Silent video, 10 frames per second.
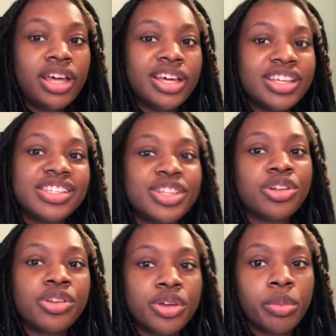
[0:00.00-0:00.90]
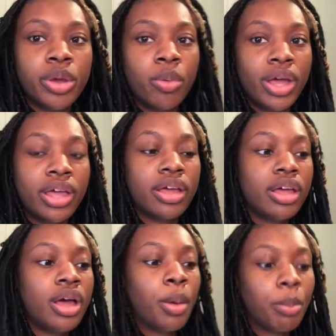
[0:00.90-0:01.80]
It's still a little bit wet,
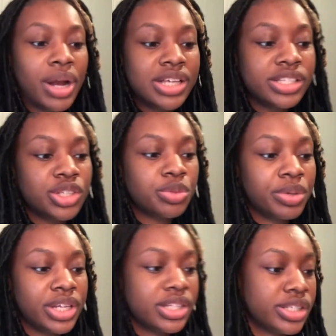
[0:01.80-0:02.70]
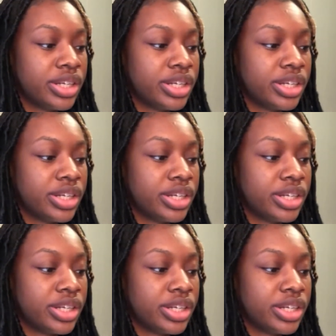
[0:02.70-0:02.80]
but I still plan